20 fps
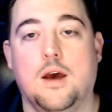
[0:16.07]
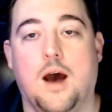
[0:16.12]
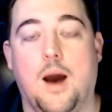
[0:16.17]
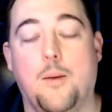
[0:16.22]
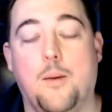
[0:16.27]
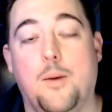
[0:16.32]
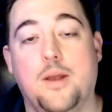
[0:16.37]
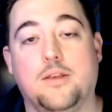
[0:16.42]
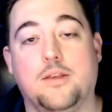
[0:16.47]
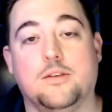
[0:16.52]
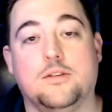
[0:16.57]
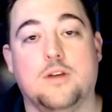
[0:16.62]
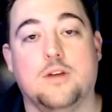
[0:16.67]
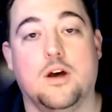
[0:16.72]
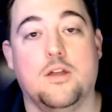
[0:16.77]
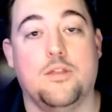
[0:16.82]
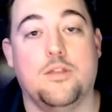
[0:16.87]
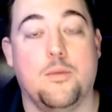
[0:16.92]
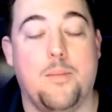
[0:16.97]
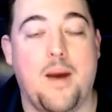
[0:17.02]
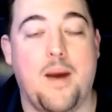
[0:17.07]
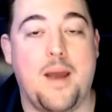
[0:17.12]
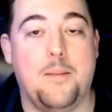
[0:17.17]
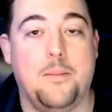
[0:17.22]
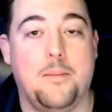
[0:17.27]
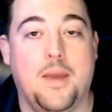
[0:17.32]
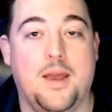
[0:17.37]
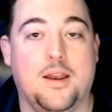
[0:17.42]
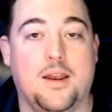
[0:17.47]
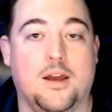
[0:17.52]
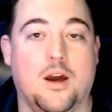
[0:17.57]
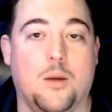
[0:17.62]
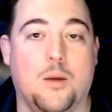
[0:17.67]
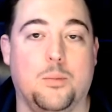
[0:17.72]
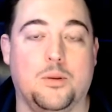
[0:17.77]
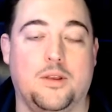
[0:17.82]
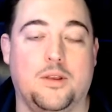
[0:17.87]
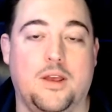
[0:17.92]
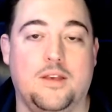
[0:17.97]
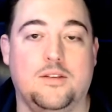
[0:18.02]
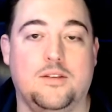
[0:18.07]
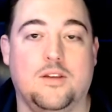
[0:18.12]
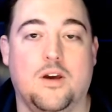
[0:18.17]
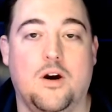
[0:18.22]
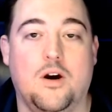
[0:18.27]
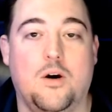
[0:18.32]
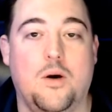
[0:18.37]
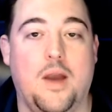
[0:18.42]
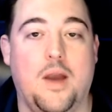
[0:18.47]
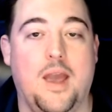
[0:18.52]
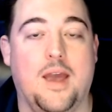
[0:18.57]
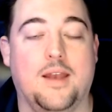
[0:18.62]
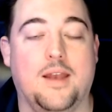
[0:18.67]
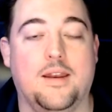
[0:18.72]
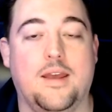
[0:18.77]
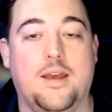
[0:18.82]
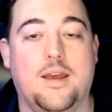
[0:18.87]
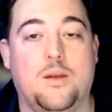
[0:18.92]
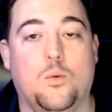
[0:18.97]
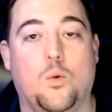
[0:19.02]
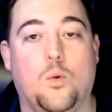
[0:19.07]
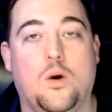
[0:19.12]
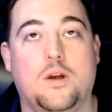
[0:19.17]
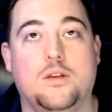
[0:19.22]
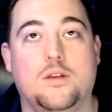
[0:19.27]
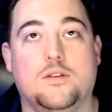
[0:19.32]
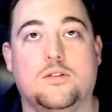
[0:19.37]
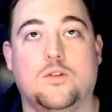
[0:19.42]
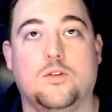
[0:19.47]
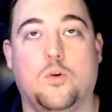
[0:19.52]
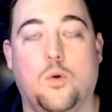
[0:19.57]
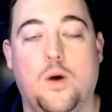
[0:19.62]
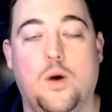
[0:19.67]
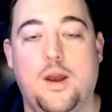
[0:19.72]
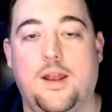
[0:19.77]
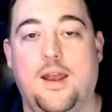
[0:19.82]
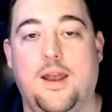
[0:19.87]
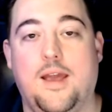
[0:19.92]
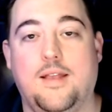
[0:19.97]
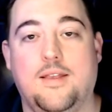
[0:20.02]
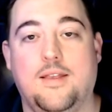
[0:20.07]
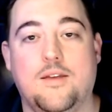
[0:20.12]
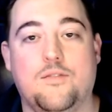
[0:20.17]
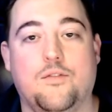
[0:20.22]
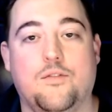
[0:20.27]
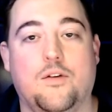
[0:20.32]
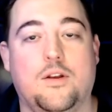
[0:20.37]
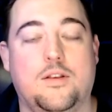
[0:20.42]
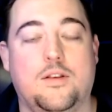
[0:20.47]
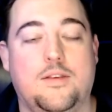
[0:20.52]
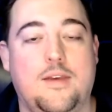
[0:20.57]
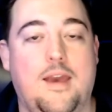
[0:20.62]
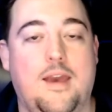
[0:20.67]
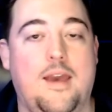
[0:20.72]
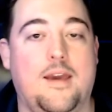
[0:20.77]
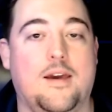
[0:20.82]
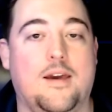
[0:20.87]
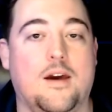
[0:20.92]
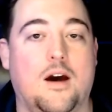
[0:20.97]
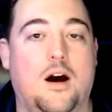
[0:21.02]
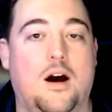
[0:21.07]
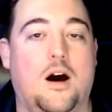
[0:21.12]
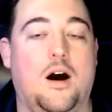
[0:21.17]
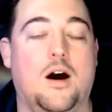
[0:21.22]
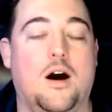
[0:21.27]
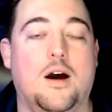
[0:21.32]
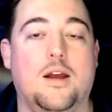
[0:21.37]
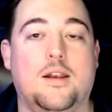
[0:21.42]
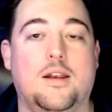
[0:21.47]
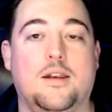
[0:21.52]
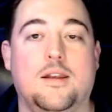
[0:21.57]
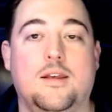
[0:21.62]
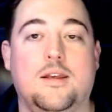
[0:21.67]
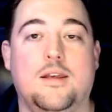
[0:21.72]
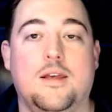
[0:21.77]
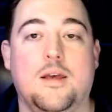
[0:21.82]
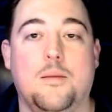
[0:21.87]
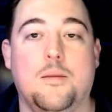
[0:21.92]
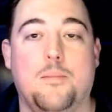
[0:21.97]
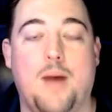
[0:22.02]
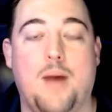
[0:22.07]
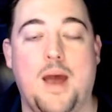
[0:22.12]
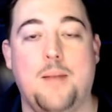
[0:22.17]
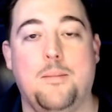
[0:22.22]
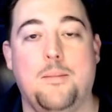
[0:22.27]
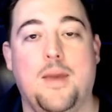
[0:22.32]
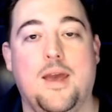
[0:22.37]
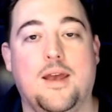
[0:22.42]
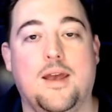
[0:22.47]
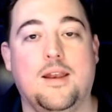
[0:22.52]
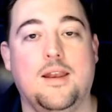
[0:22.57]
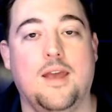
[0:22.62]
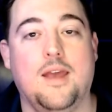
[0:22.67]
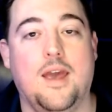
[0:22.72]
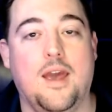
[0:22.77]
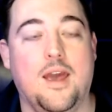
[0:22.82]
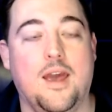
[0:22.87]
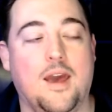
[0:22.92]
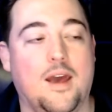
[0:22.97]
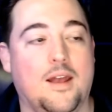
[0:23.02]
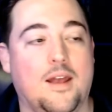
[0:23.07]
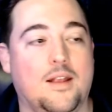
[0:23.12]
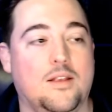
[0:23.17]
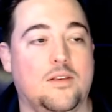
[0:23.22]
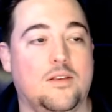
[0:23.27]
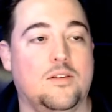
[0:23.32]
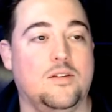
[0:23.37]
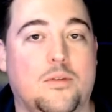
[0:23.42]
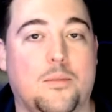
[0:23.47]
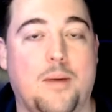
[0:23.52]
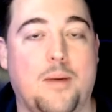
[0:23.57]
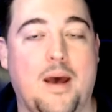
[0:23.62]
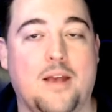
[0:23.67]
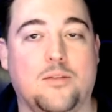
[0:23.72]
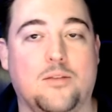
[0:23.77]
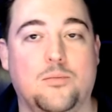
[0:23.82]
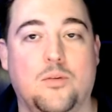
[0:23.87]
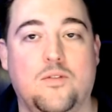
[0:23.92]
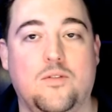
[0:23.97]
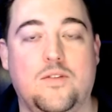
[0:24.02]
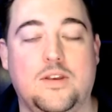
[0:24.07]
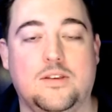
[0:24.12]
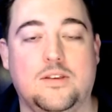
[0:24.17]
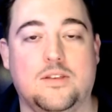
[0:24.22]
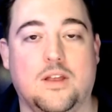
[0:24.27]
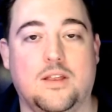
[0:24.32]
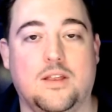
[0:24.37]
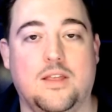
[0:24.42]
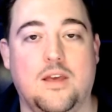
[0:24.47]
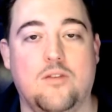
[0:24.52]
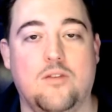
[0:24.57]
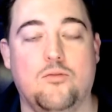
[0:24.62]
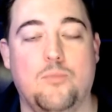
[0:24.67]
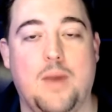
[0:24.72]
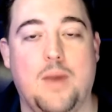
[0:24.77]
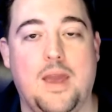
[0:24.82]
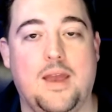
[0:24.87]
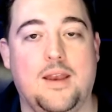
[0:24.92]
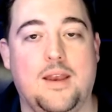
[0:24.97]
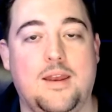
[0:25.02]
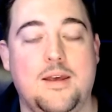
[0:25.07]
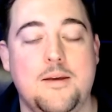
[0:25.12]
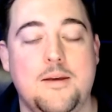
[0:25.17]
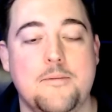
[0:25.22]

I went and saw The Batman a couple days ago, and it was quite a different take on Batman and the past movies that they've made.